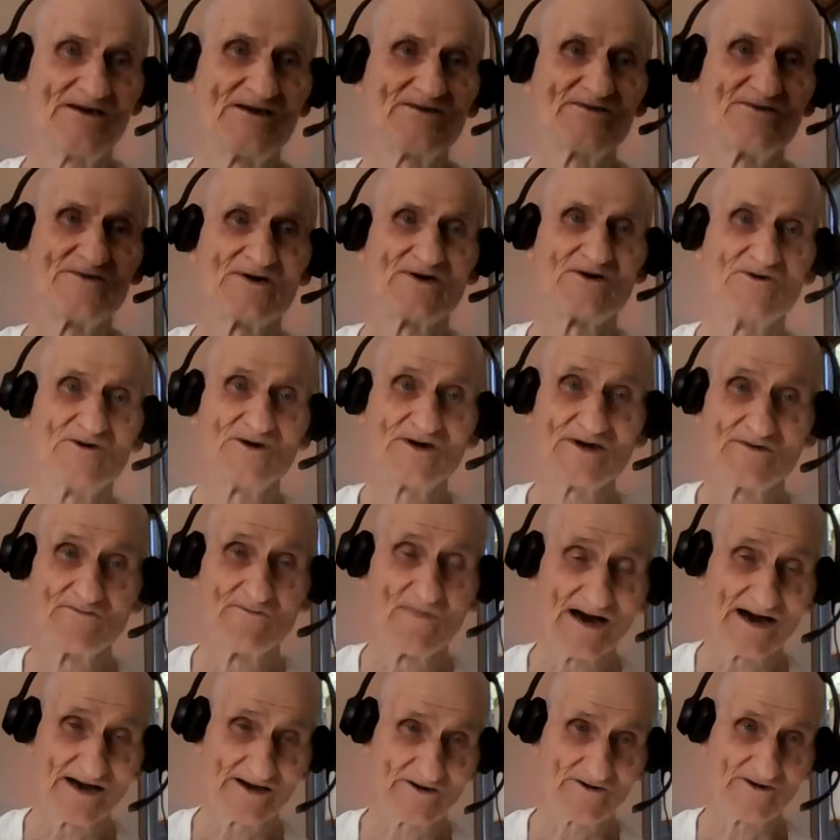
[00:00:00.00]
the good
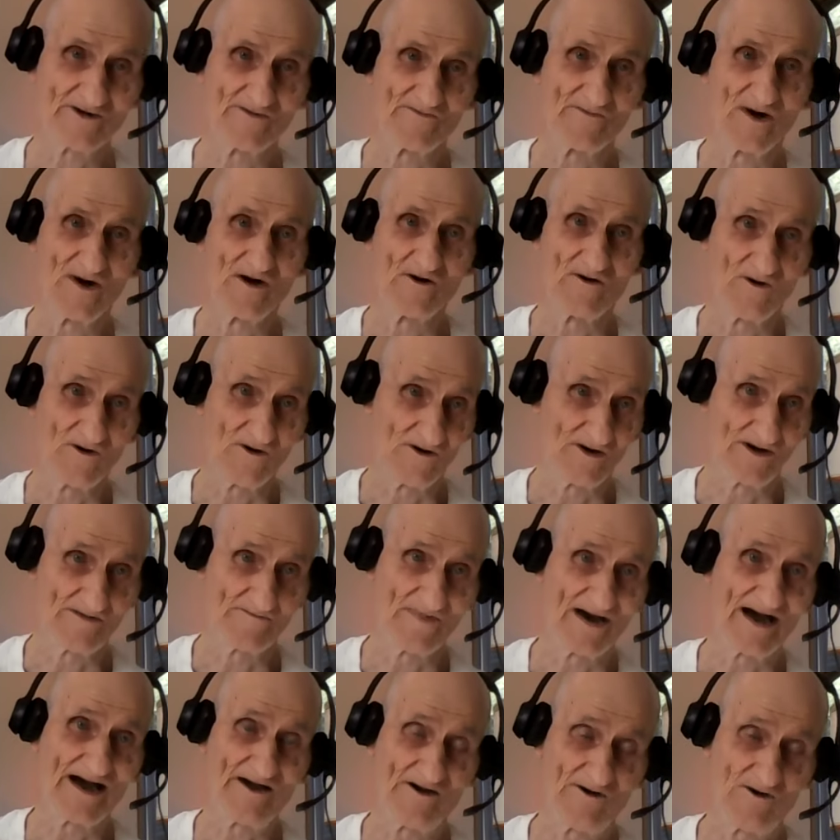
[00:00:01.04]

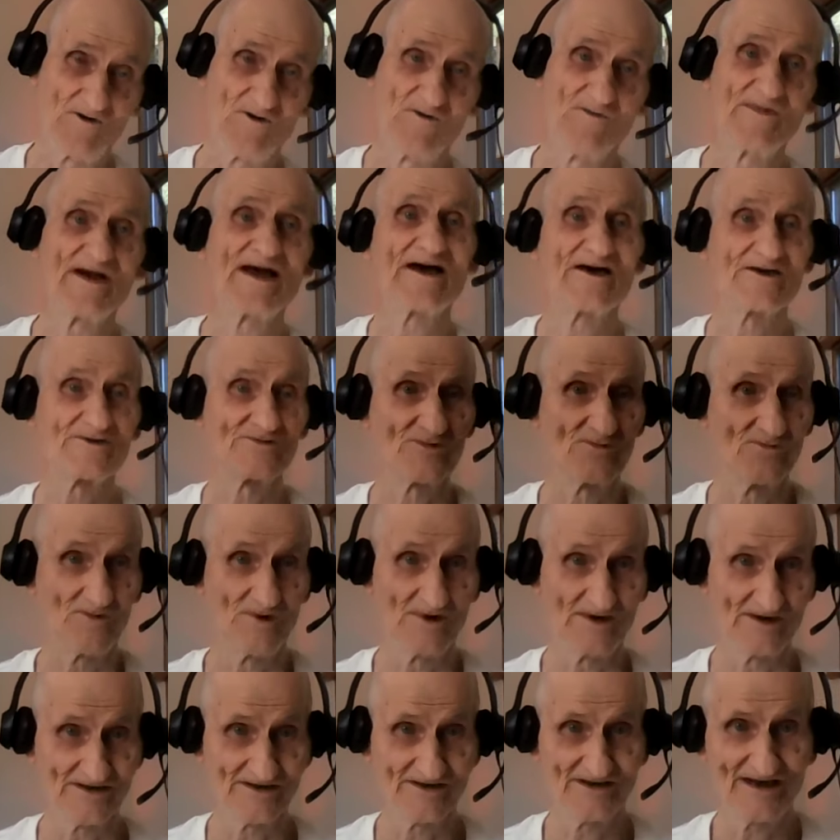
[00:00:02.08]
microbiome as
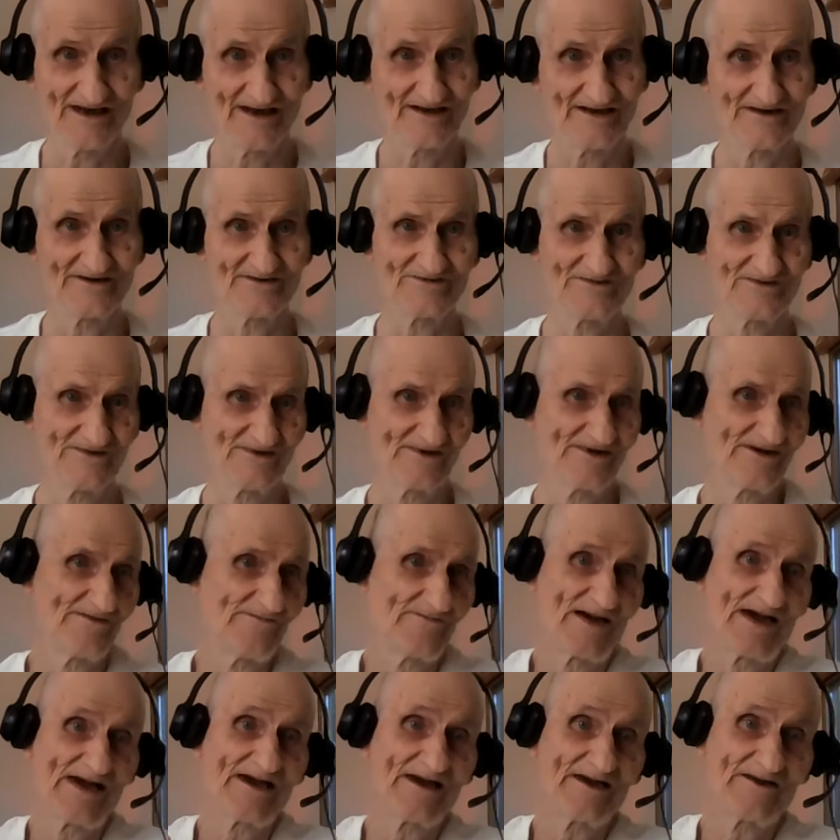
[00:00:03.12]
well as the
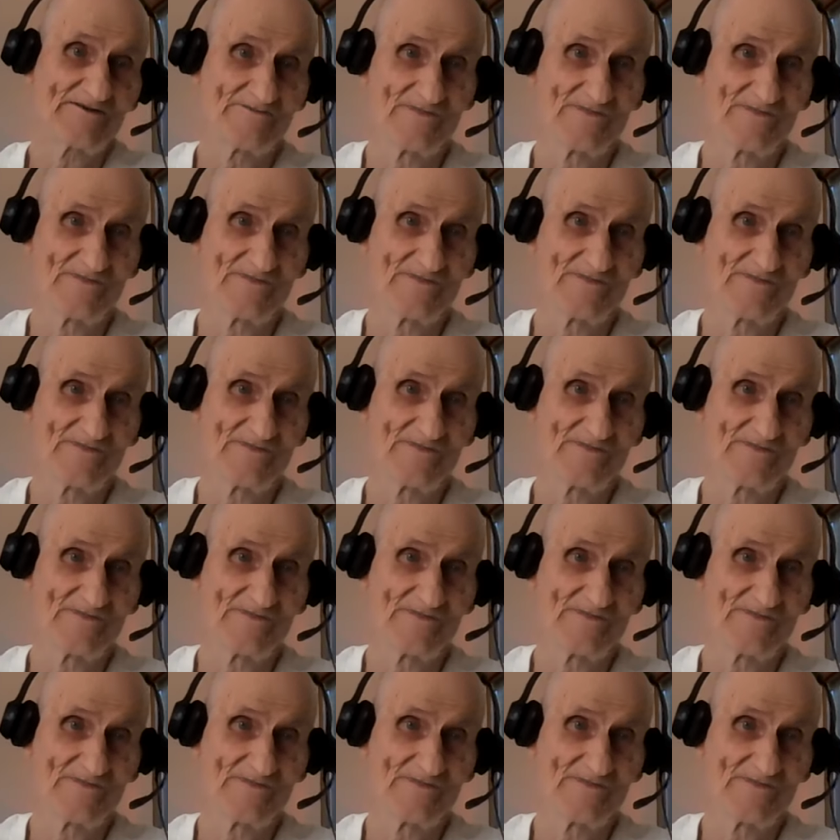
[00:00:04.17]
bad